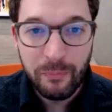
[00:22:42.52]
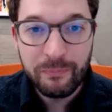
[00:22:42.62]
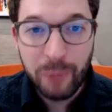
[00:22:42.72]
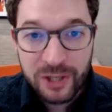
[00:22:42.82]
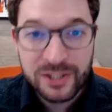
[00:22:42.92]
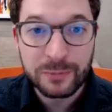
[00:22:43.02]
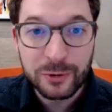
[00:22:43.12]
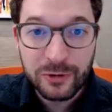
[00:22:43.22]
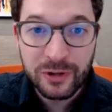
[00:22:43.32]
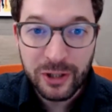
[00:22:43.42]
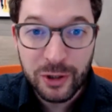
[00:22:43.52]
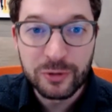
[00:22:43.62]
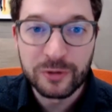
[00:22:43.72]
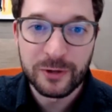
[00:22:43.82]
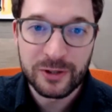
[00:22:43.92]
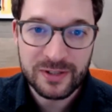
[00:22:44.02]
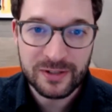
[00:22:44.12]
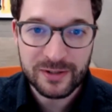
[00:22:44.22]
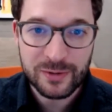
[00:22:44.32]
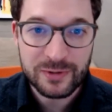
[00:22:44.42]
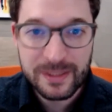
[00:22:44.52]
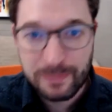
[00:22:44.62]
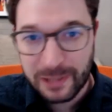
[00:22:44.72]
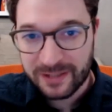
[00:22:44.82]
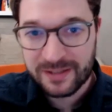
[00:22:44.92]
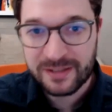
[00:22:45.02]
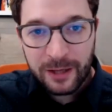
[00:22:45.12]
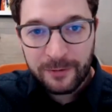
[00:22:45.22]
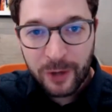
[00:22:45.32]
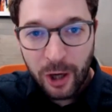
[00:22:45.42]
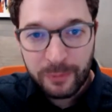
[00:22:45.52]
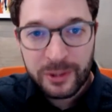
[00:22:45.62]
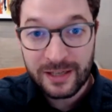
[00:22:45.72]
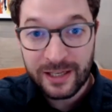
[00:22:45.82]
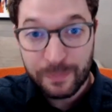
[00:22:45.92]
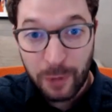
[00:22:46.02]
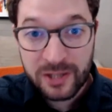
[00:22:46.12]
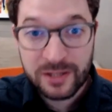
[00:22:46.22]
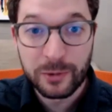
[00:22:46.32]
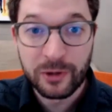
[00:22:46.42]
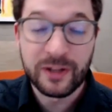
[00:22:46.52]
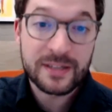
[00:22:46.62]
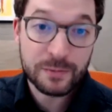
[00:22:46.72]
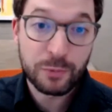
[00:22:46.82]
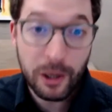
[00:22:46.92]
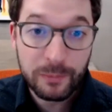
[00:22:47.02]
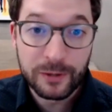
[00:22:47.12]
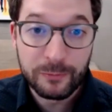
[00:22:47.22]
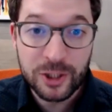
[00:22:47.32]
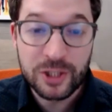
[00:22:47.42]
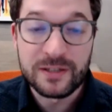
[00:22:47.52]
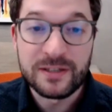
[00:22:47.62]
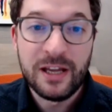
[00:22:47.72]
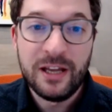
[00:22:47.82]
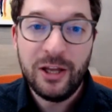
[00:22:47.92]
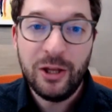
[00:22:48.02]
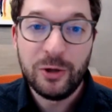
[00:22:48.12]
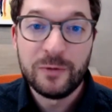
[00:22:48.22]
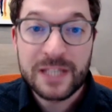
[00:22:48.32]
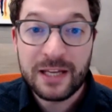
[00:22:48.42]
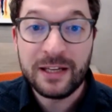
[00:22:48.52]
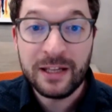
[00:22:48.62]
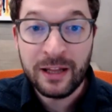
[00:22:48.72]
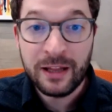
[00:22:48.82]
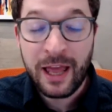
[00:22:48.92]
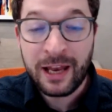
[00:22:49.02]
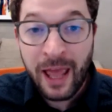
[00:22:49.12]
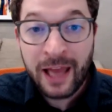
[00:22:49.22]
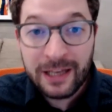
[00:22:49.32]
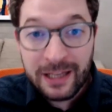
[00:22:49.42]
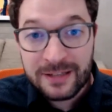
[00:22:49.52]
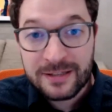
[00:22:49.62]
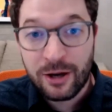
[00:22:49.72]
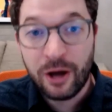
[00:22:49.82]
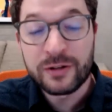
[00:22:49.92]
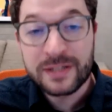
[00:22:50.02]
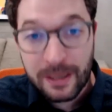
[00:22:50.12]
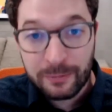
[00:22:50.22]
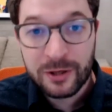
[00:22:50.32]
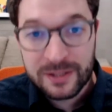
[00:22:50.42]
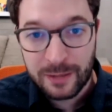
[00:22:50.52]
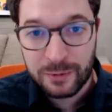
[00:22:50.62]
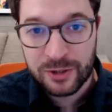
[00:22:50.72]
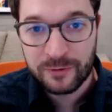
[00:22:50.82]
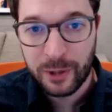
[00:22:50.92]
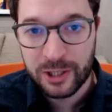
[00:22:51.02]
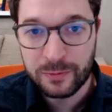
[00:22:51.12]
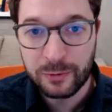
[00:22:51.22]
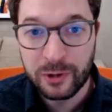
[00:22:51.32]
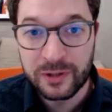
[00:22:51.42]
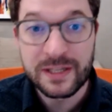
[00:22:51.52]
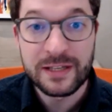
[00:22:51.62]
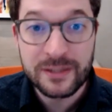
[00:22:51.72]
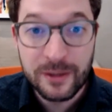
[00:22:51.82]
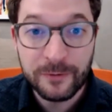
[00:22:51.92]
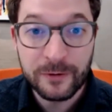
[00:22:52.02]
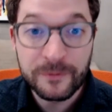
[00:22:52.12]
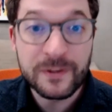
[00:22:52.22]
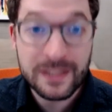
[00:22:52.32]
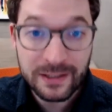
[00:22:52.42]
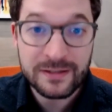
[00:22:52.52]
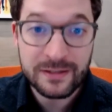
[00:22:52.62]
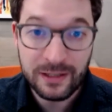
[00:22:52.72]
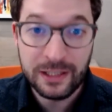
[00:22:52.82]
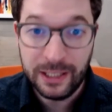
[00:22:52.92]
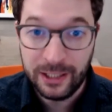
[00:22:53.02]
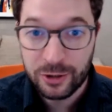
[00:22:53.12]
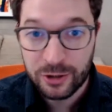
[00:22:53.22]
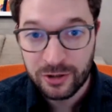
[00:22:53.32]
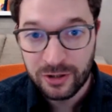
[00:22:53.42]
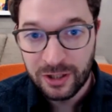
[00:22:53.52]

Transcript: possible universes or splits. If commerce is possible, then this problem, which is you've said it, at, at least on some conceptions of possible worlds, there's different physics in each.